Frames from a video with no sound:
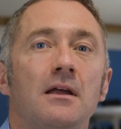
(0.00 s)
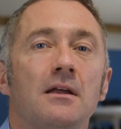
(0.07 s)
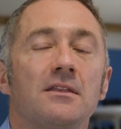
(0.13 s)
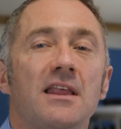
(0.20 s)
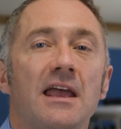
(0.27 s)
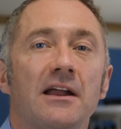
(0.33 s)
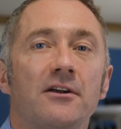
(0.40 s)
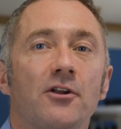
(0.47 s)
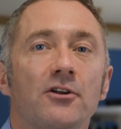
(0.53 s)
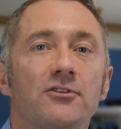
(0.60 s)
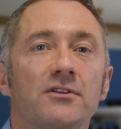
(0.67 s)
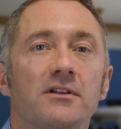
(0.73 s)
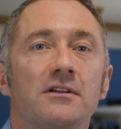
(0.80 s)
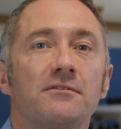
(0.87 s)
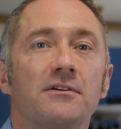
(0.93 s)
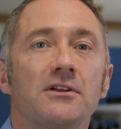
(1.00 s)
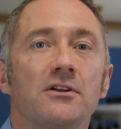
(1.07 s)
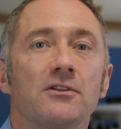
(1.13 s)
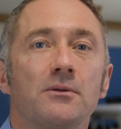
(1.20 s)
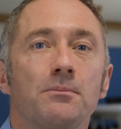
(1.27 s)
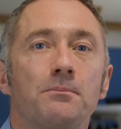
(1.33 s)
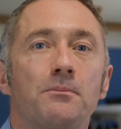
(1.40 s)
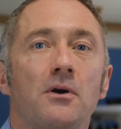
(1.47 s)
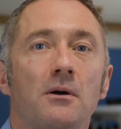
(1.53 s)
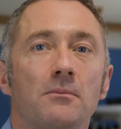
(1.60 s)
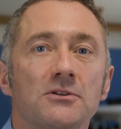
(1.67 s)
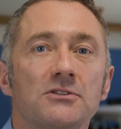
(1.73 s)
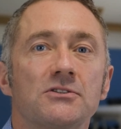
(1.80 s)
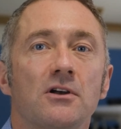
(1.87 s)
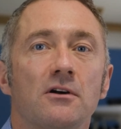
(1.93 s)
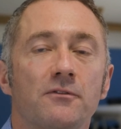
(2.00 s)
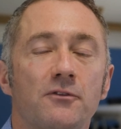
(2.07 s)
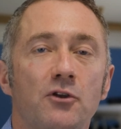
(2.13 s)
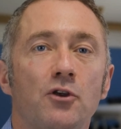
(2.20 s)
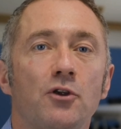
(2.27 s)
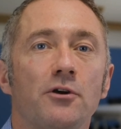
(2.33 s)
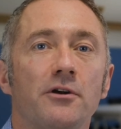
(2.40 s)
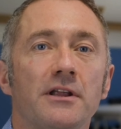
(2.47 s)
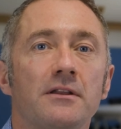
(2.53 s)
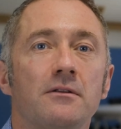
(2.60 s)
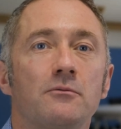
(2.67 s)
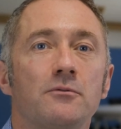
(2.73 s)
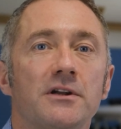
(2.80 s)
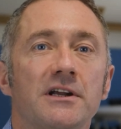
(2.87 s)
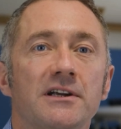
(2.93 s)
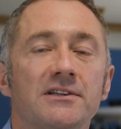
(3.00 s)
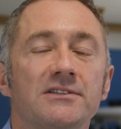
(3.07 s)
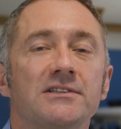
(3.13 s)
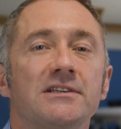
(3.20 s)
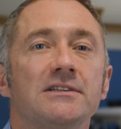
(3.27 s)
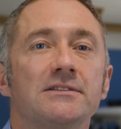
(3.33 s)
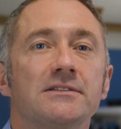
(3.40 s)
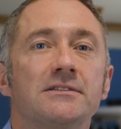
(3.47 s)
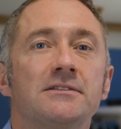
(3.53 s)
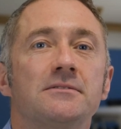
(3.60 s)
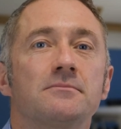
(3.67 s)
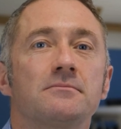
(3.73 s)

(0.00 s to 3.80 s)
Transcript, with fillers: They are now delivering on the promise of curing rare diseases.